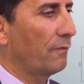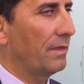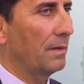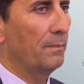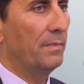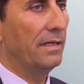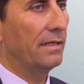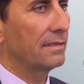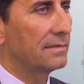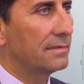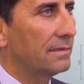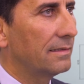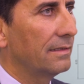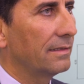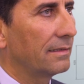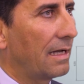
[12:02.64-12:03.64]
of the
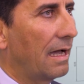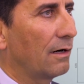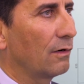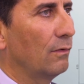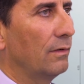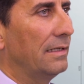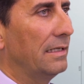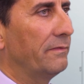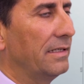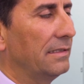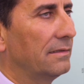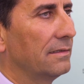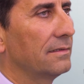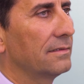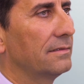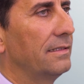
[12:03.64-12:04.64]
biggest cargo
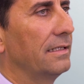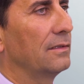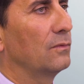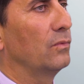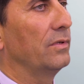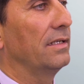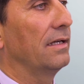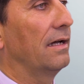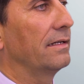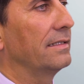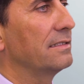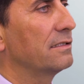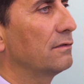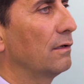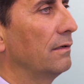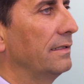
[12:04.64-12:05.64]
elevators that we are
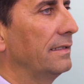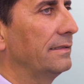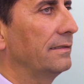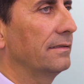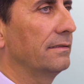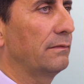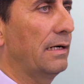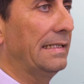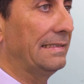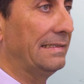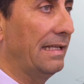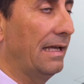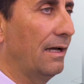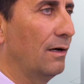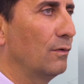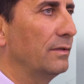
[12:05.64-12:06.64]
installing right
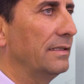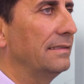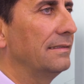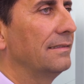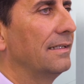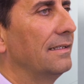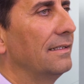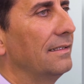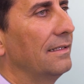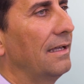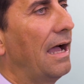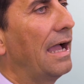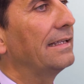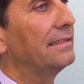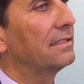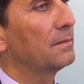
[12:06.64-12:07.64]
now in the
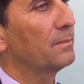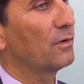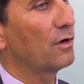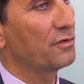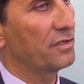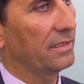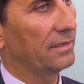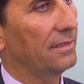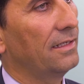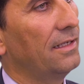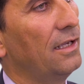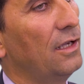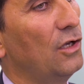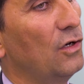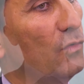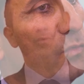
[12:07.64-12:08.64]
ITER project,
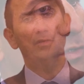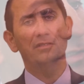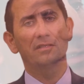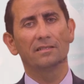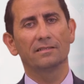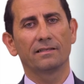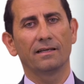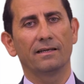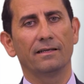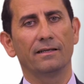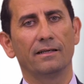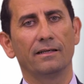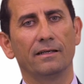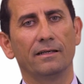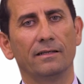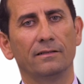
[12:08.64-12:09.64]
which is
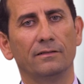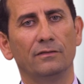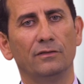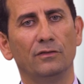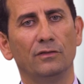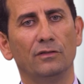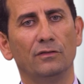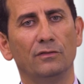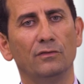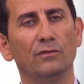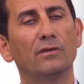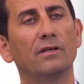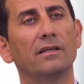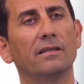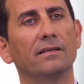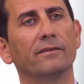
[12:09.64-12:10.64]
a
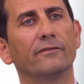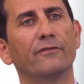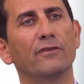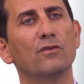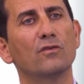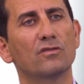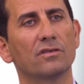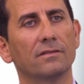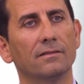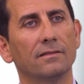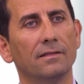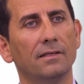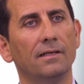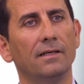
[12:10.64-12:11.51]
nuclear fusion